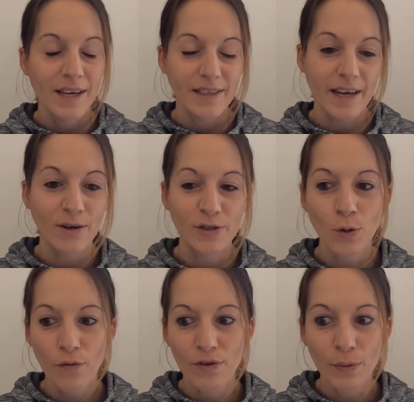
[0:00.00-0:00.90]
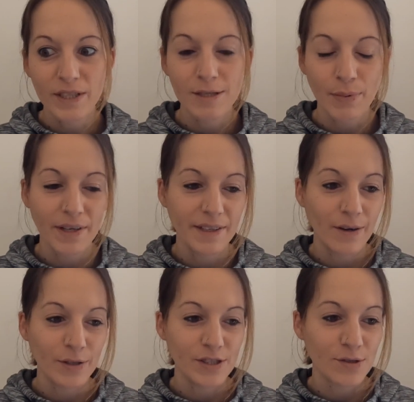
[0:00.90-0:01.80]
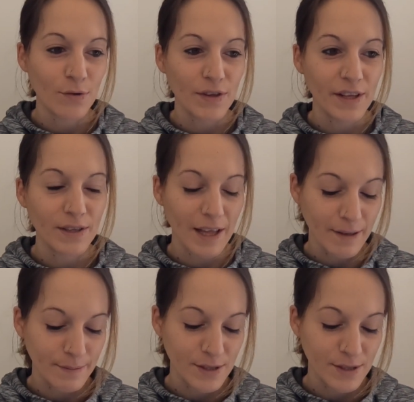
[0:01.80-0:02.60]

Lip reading: you go for the wee sprint, or you just go for the hill climb.